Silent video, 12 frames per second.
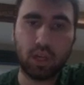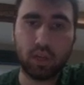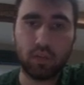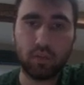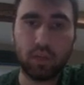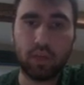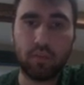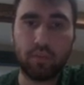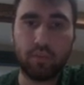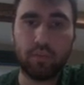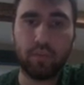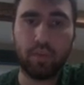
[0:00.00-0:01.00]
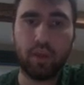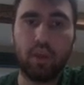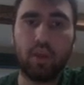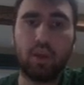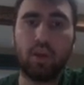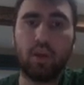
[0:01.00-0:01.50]
as well.
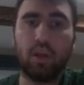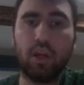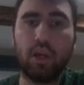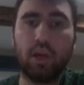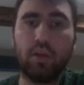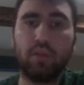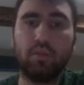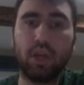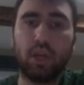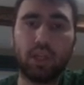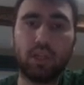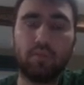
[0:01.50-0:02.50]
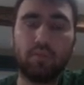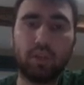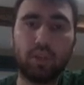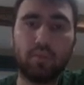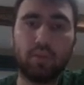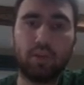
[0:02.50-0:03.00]
Alright, now I do not have
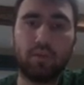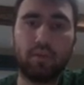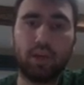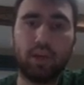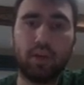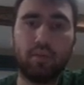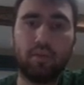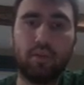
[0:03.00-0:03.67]
bishop f5.